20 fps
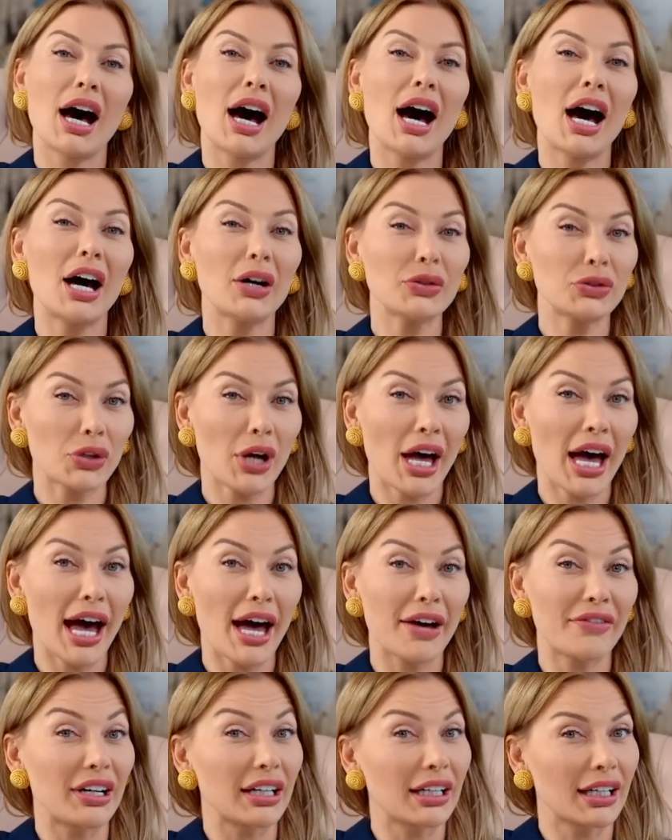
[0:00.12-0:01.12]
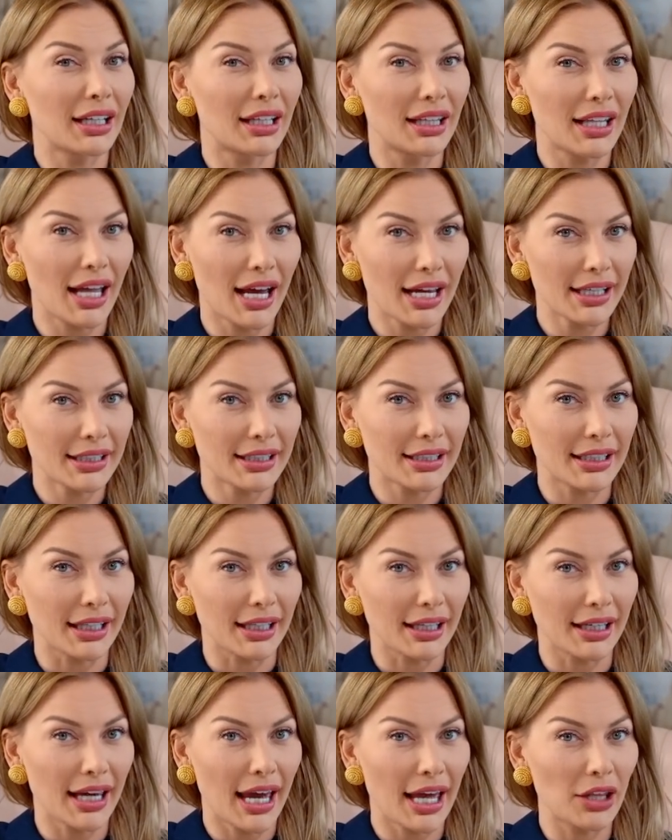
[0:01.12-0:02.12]
how to have a classy
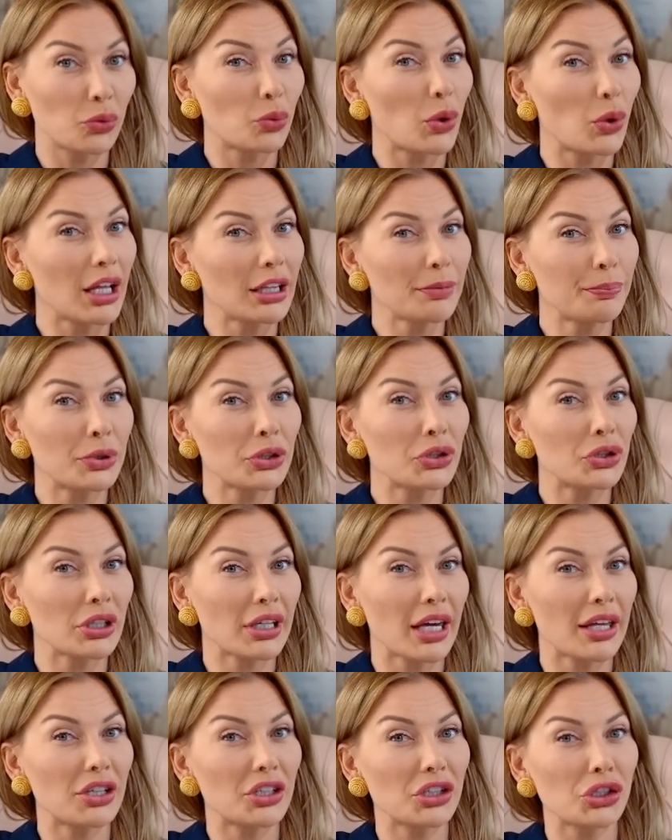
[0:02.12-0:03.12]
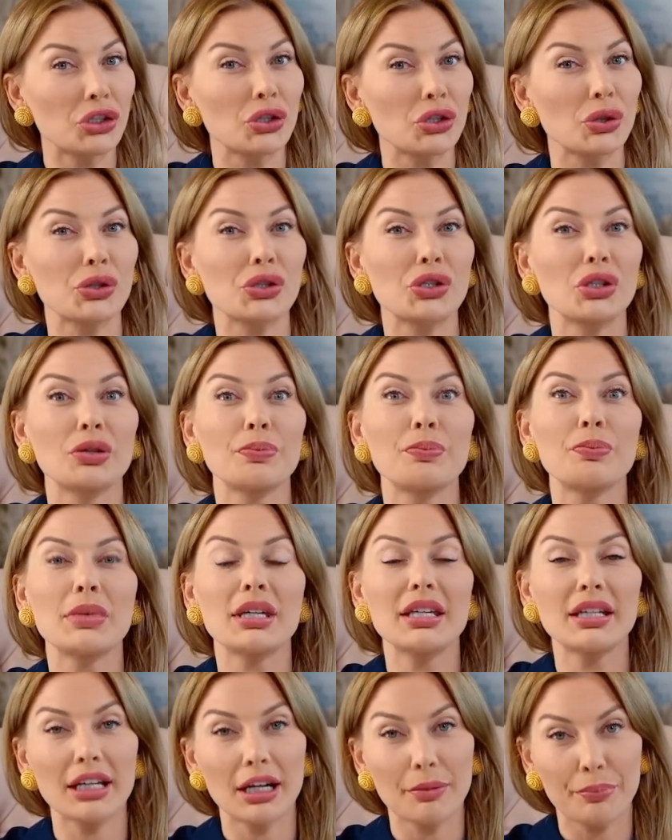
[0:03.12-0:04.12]
and well put together social media